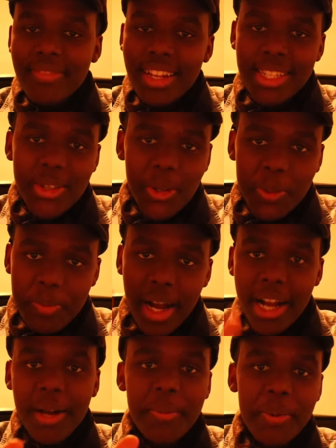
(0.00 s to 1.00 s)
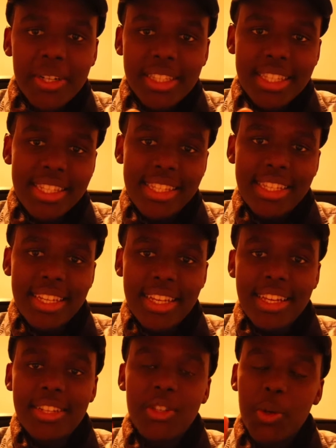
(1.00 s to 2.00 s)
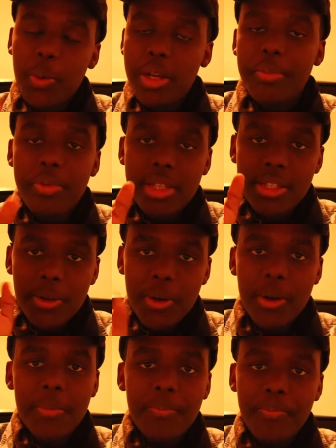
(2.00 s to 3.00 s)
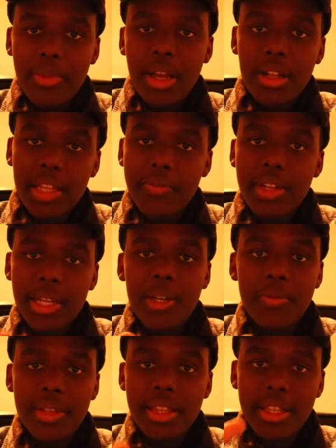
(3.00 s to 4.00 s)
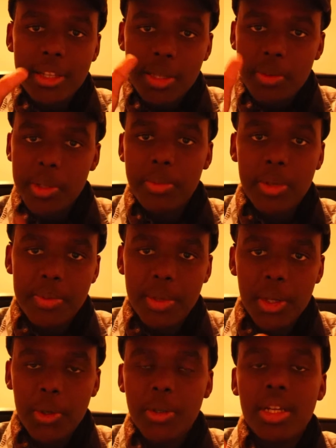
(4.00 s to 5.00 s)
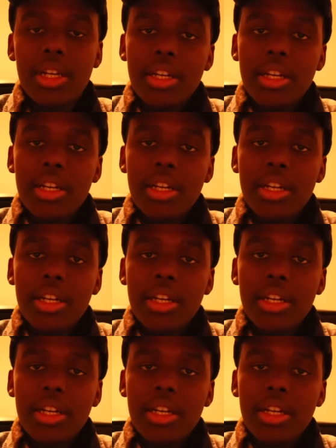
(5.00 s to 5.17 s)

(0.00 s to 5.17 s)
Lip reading: It's called mangabolts.wordpress.com. I'll leave a link of it in the description box below.